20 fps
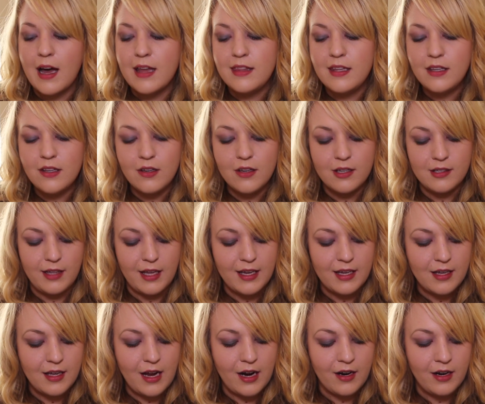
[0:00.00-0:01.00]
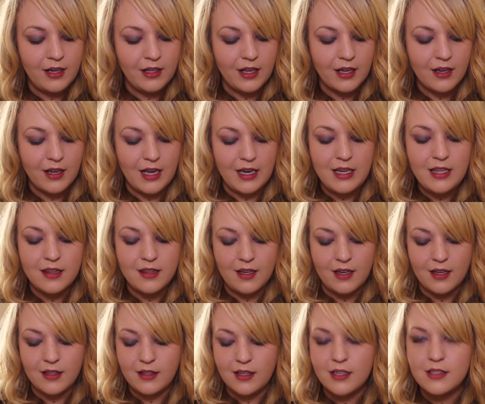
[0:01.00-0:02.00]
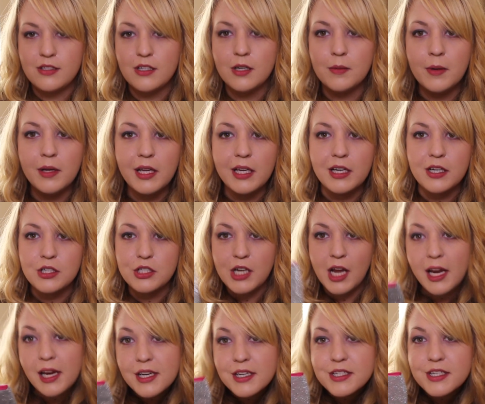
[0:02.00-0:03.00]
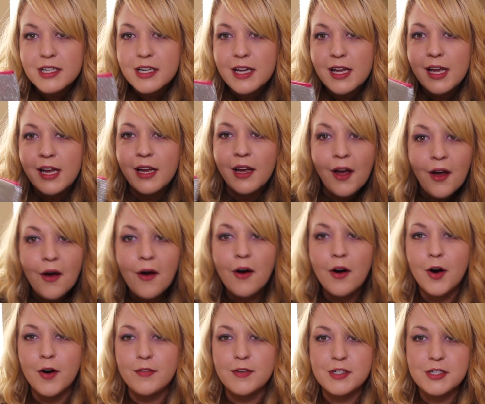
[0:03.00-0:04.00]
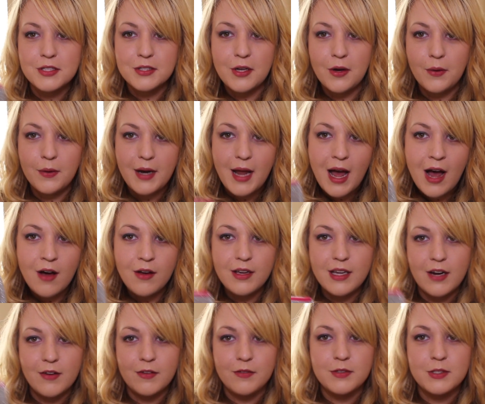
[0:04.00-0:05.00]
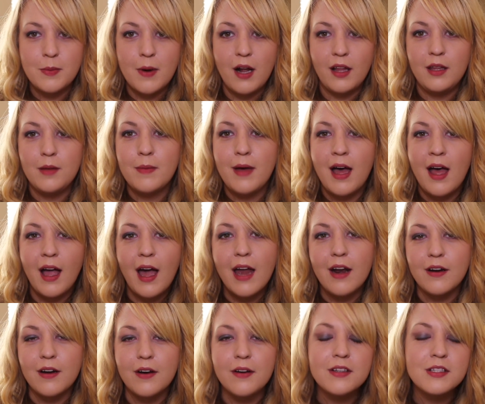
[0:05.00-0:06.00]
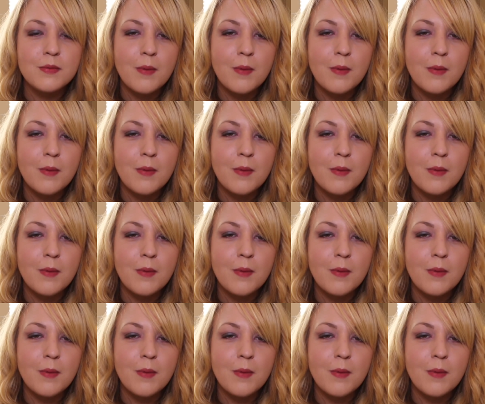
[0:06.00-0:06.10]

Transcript: I think you could like carry like anything in this. You could put like your change in it, or if you're just going out, you could have a sparkly bag. I don't know.